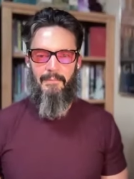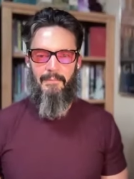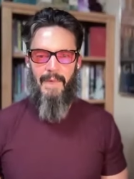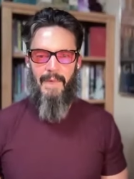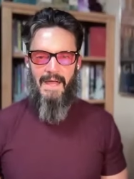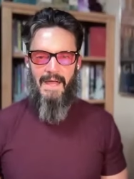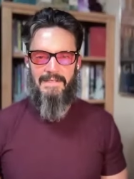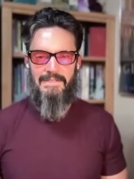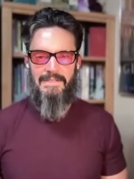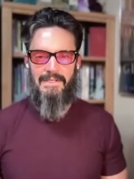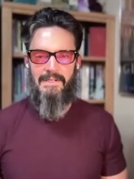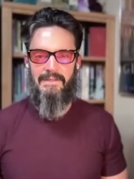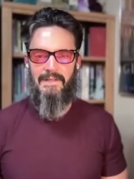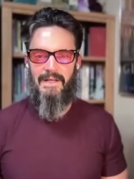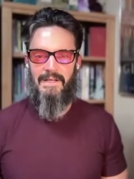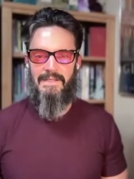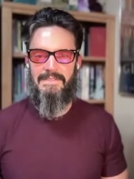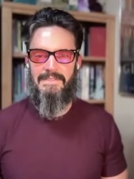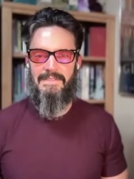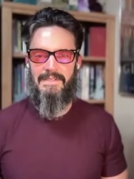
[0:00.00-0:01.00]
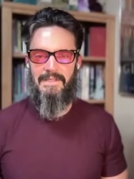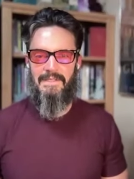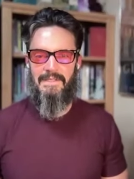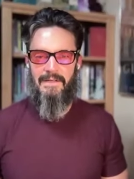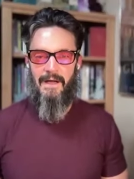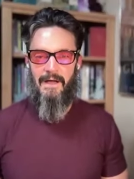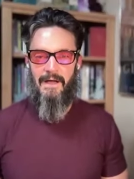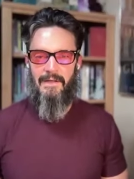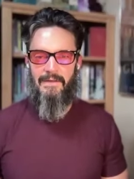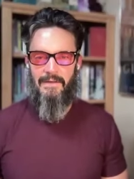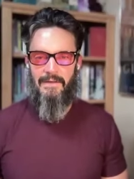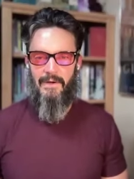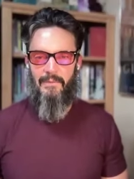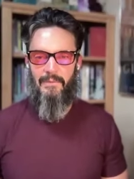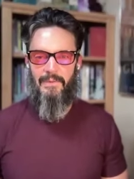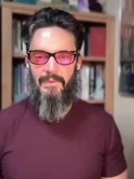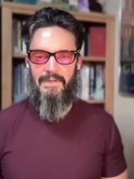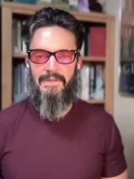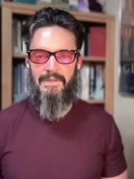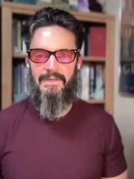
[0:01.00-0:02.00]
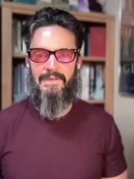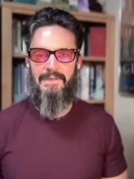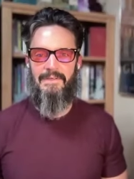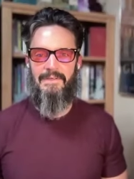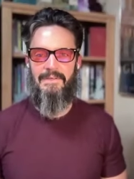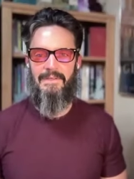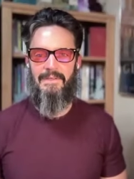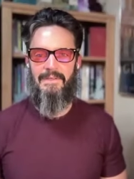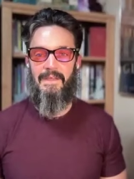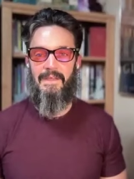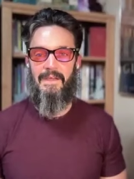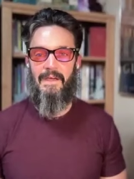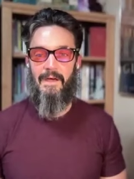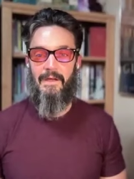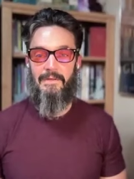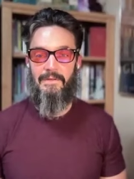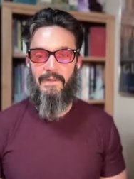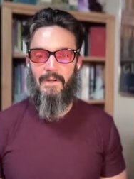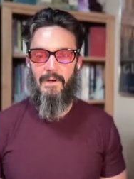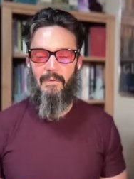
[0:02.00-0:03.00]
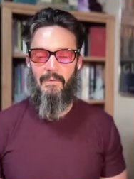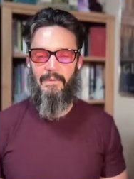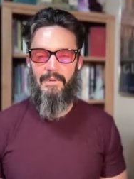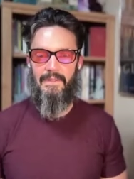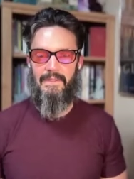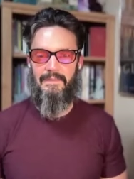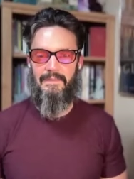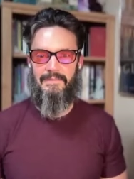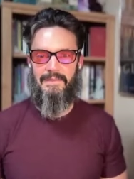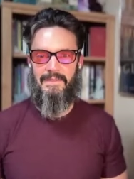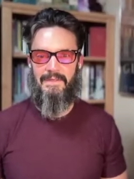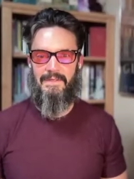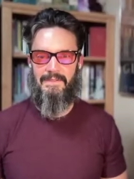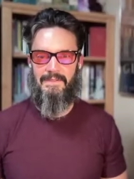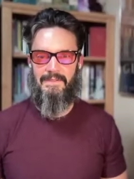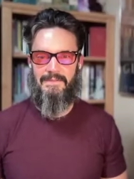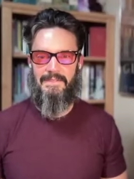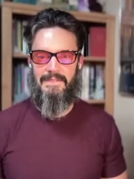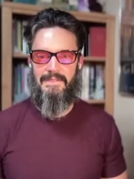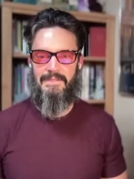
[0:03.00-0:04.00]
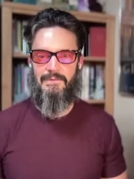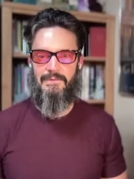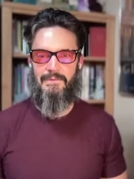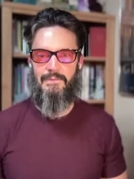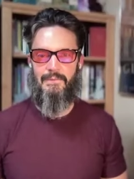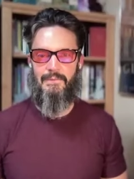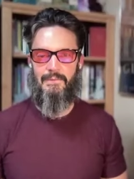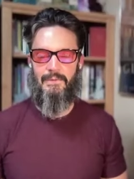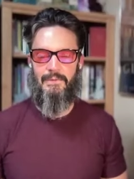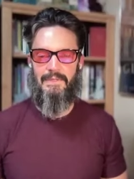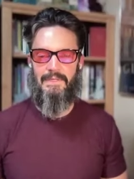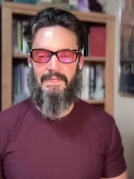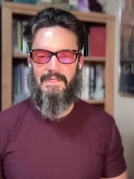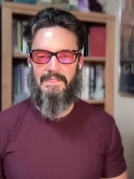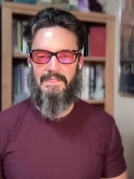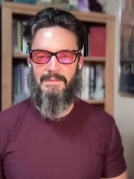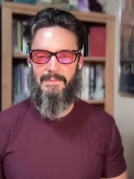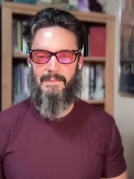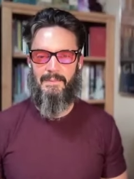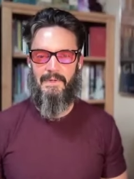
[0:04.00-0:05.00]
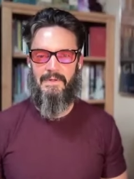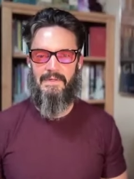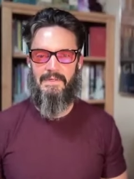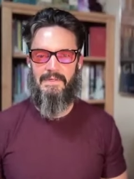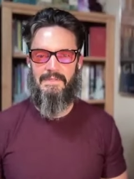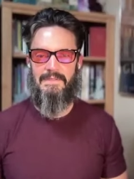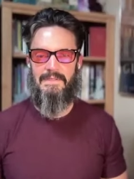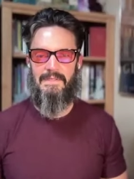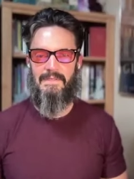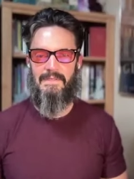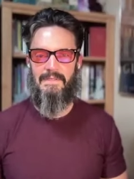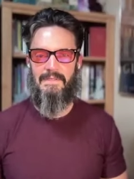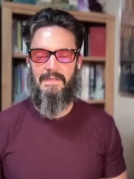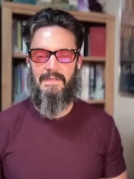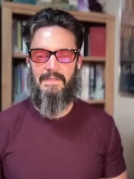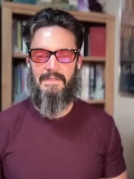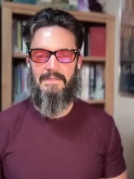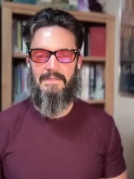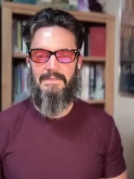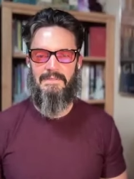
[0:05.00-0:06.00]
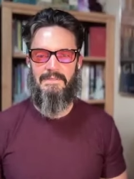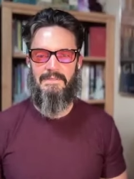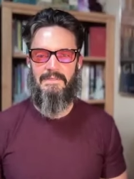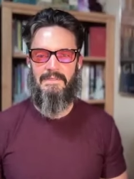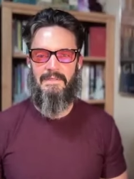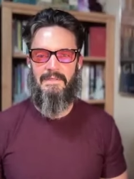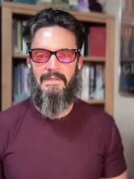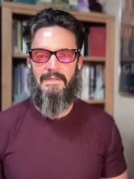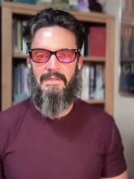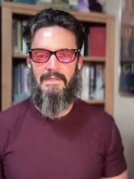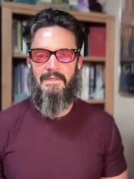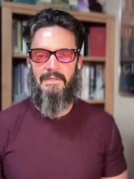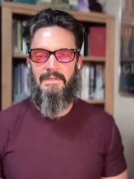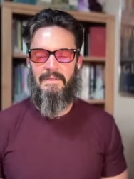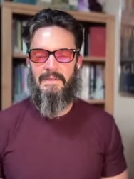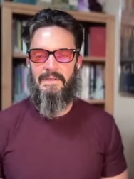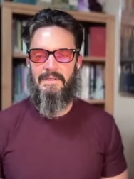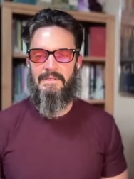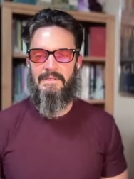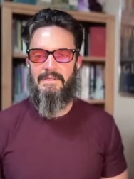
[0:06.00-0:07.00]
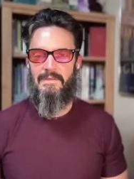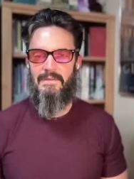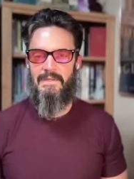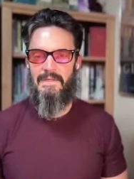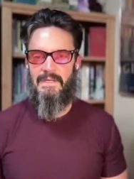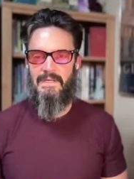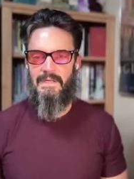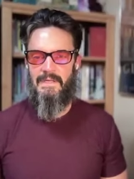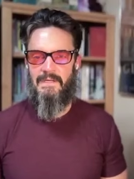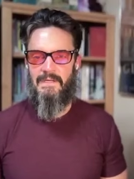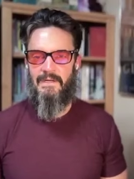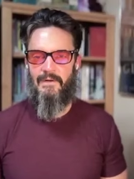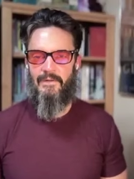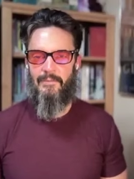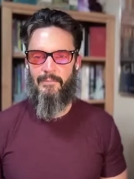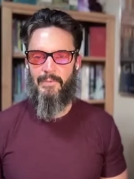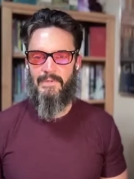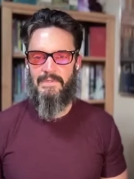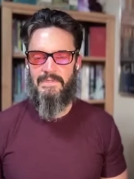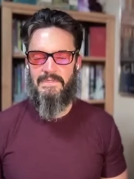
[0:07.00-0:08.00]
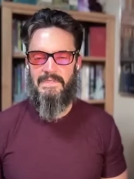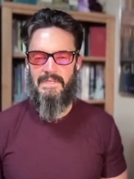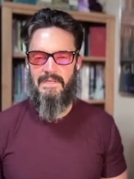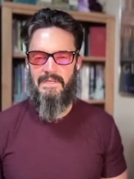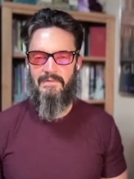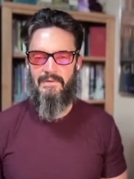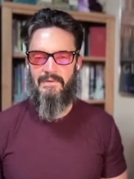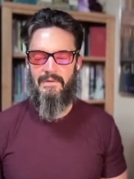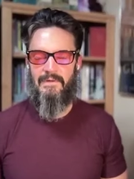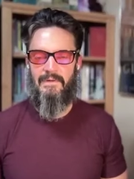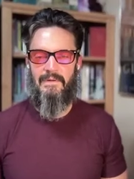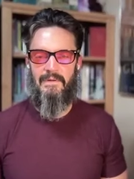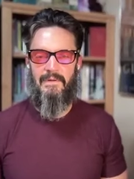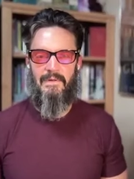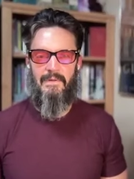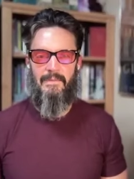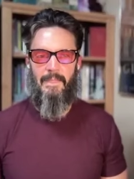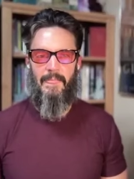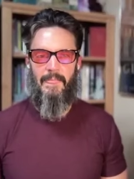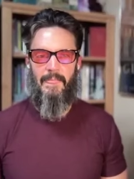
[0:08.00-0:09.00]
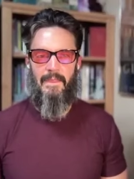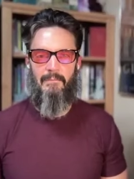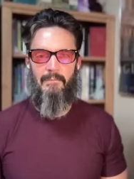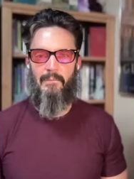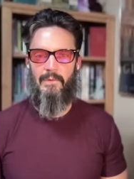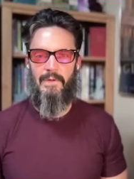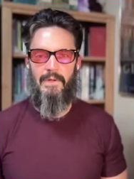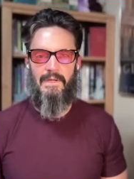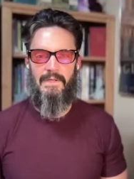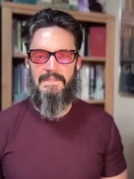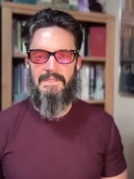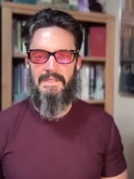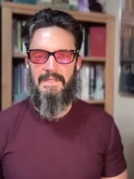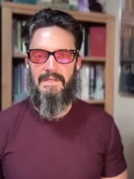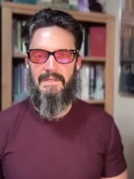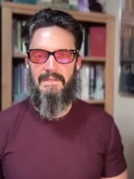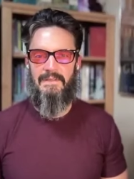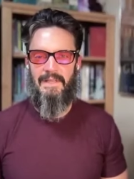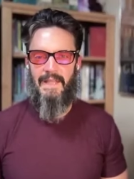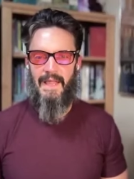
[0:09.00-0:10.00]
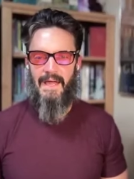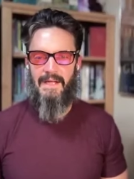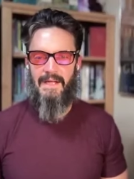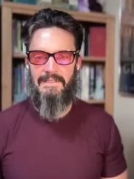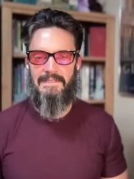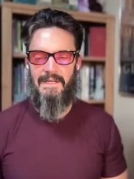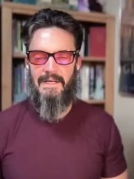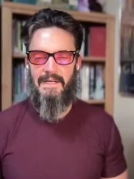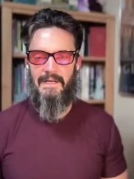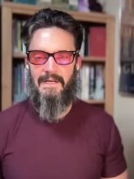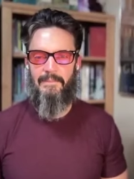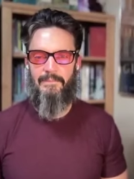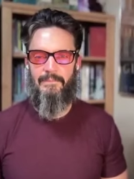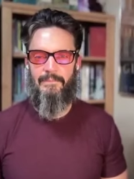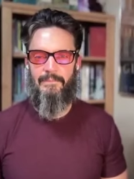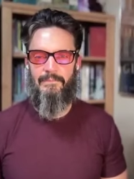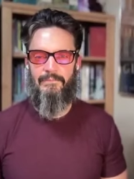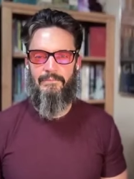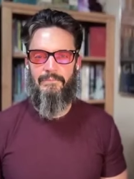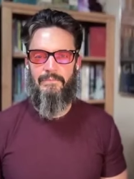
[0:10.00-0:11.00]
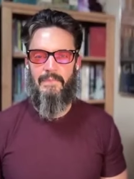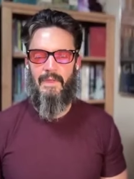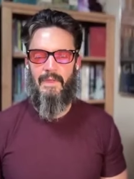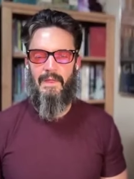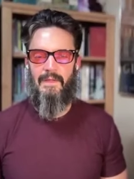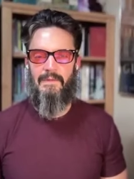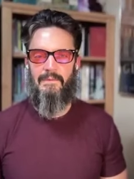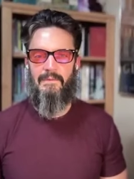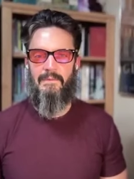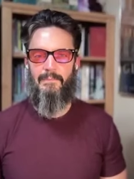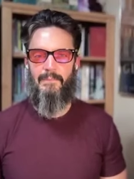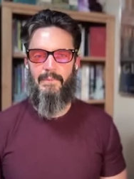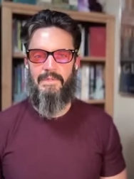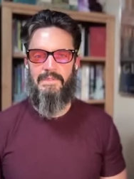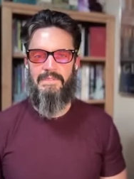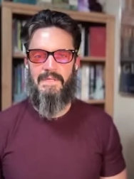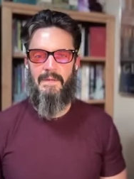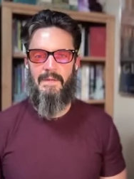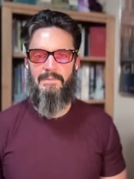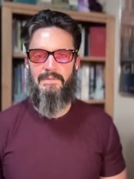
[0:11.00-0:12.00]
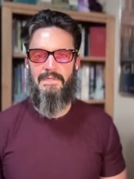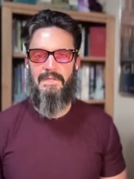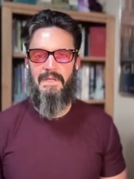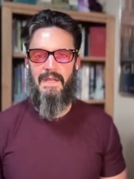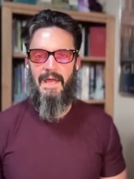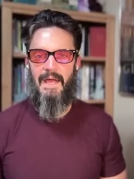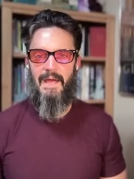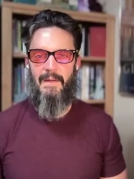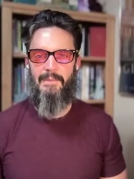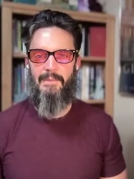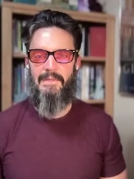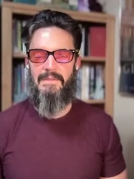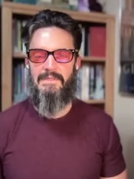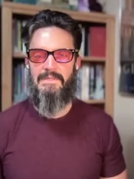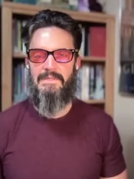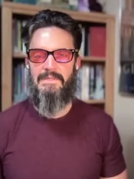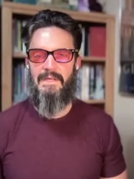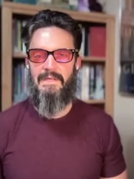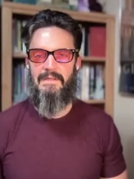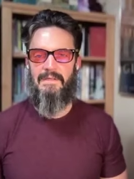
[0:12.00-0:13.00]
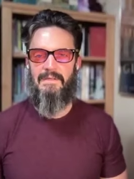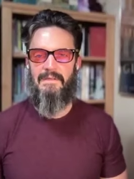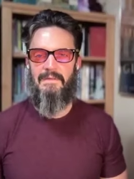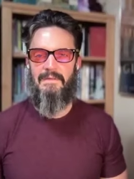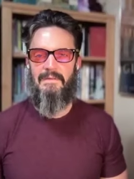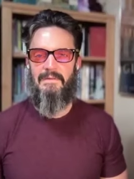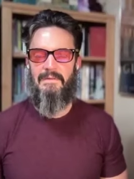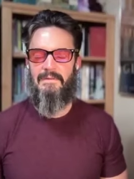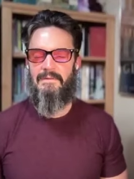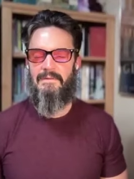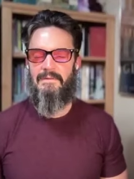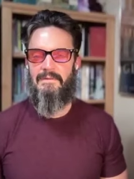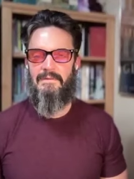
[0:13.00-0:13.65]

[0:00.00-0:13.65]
And the magic lies in the not knowing, in the unknowing of things, and truly experiencing things. And so the ego, the perceiver, it's in lag time. Like perception happens like